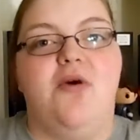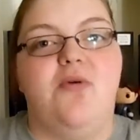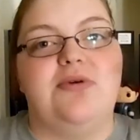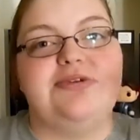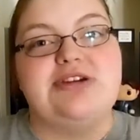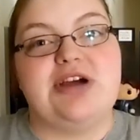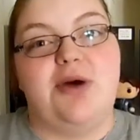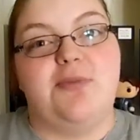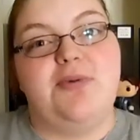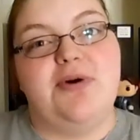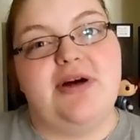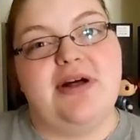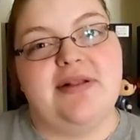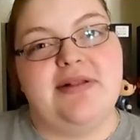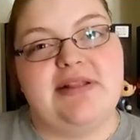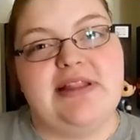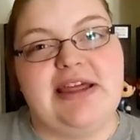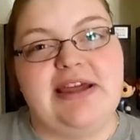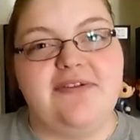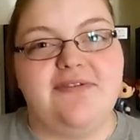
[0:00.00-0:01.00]
which I'll put a
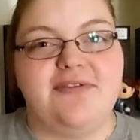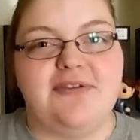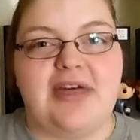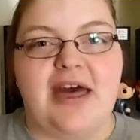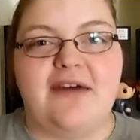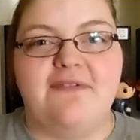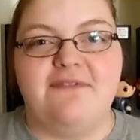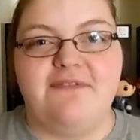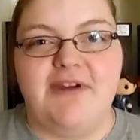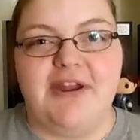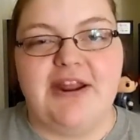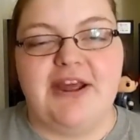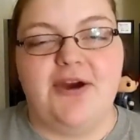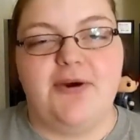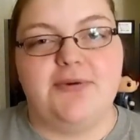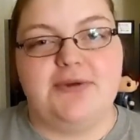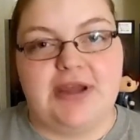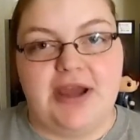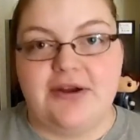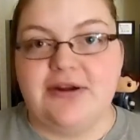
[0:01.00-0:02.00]
link for that
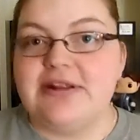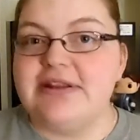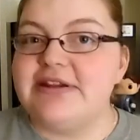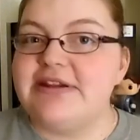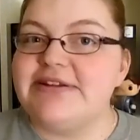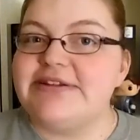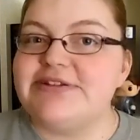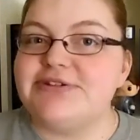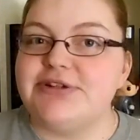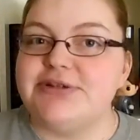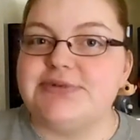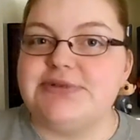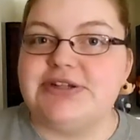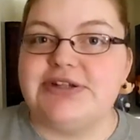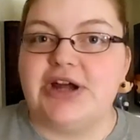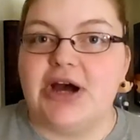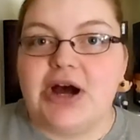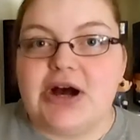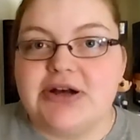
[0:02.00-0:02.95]
video down in the description.